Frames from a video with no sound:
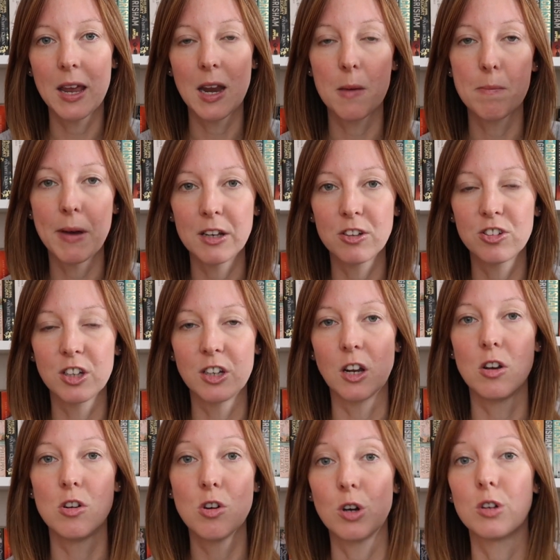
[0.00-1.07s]
in a mansion
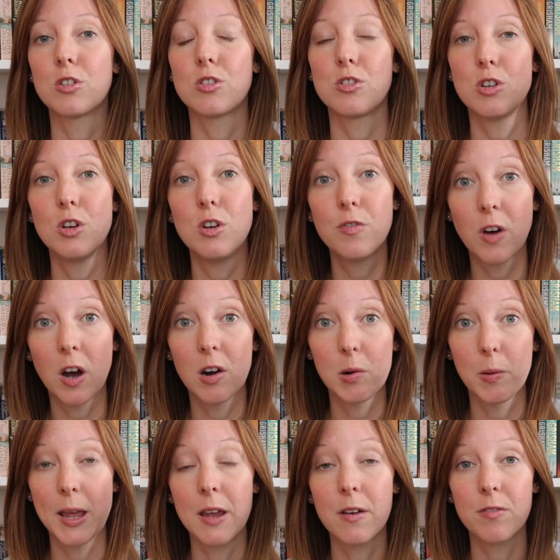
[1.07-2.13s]
not too
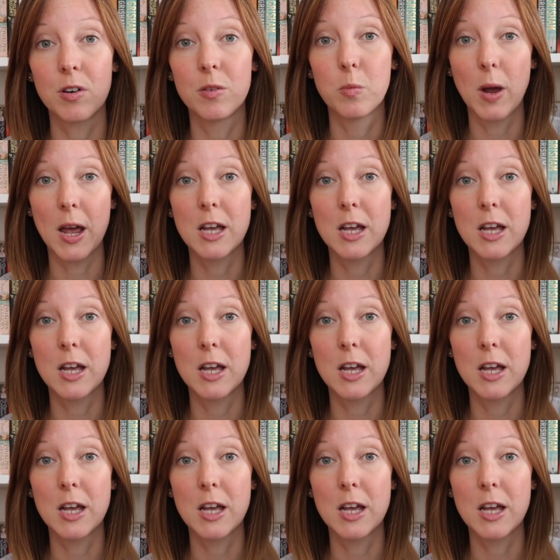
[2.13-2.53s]
far away from